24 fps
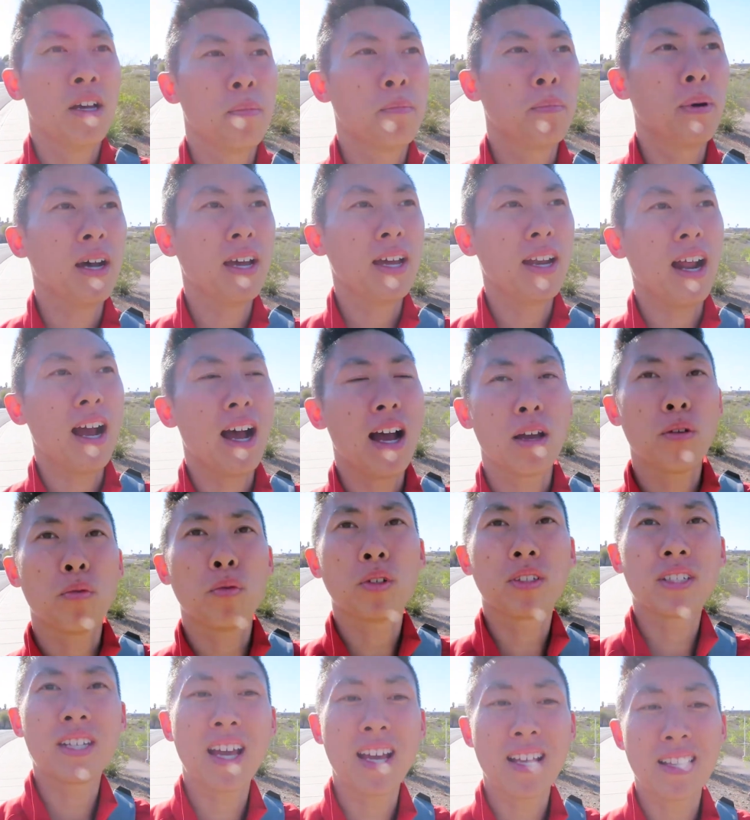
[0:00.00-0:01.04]
but I
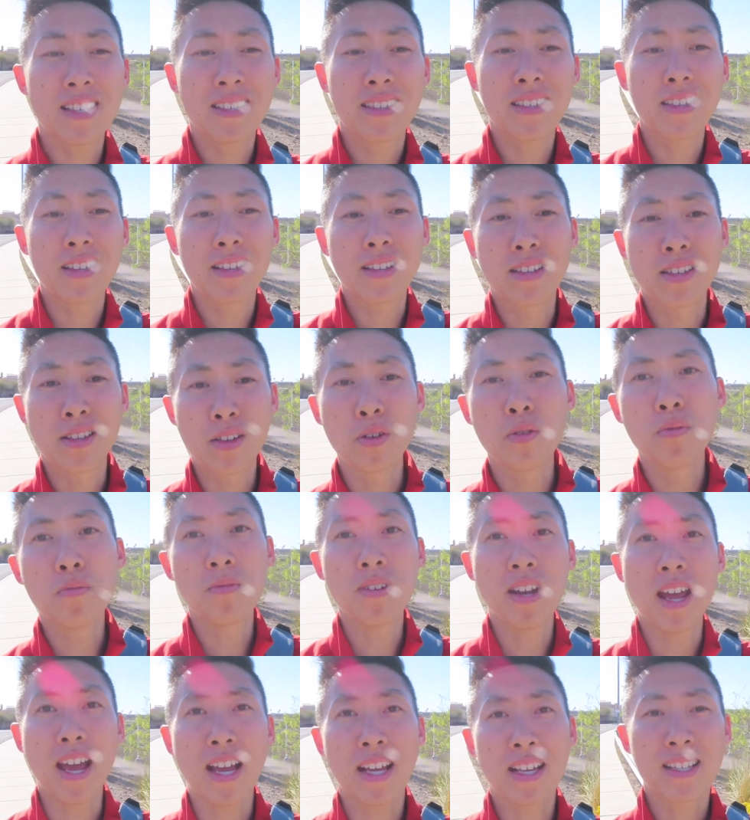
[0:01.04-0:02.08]
will test the zoom
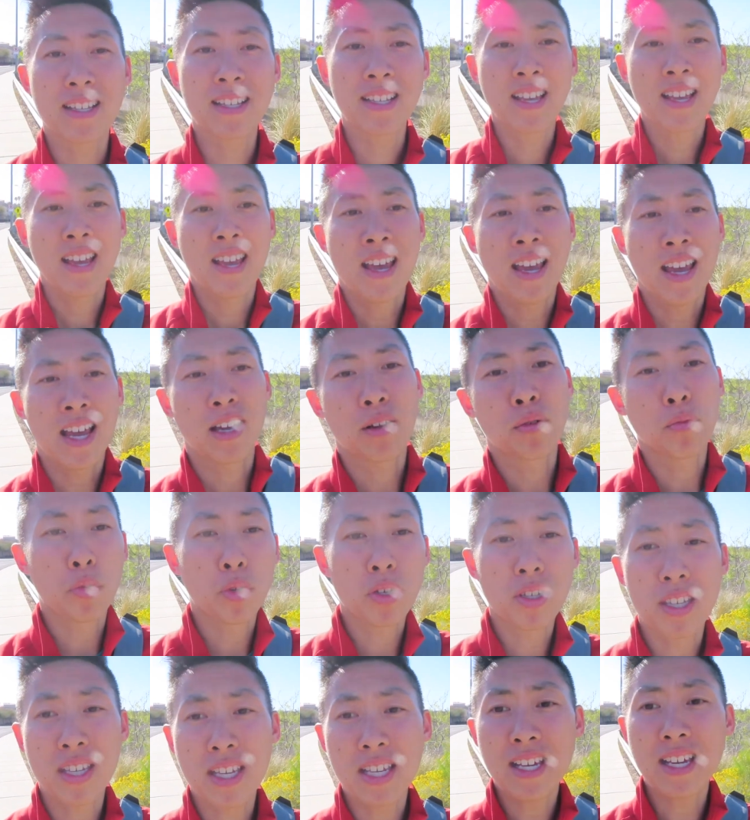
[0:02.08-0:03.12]
next, and we'll
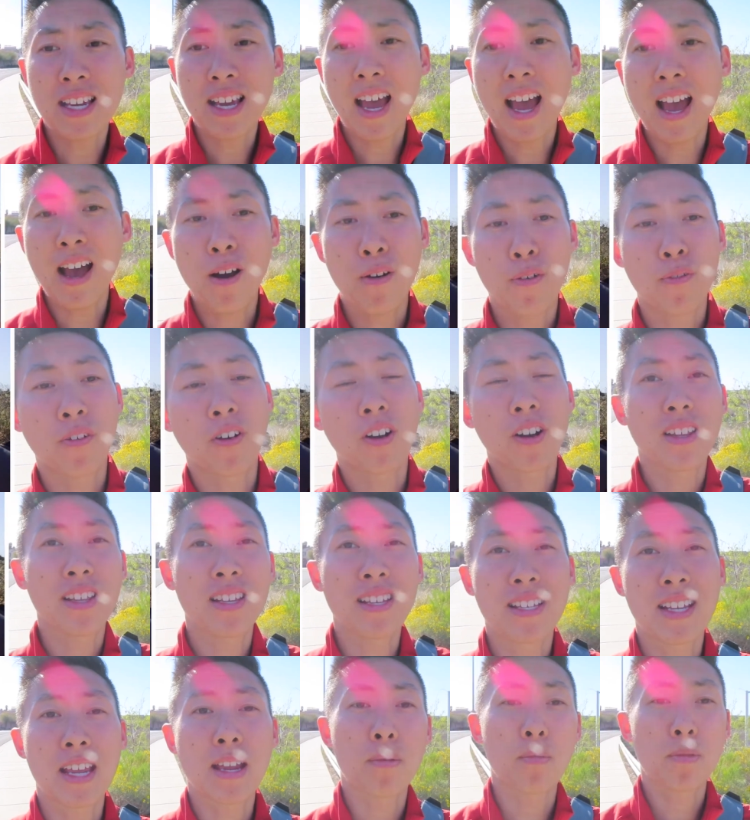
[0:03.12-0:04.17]
see how far
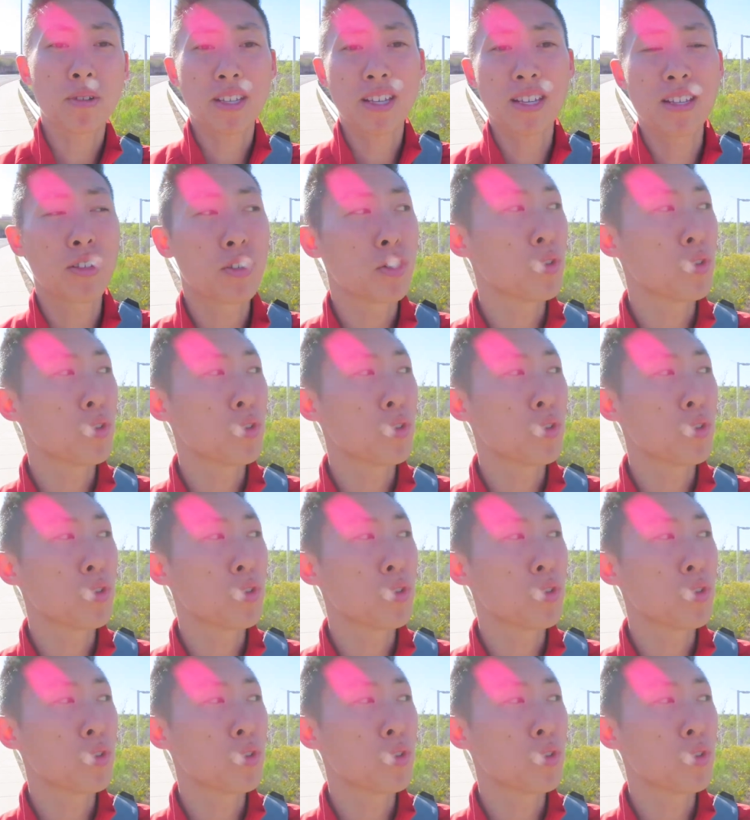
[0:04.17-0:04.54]
these cameras can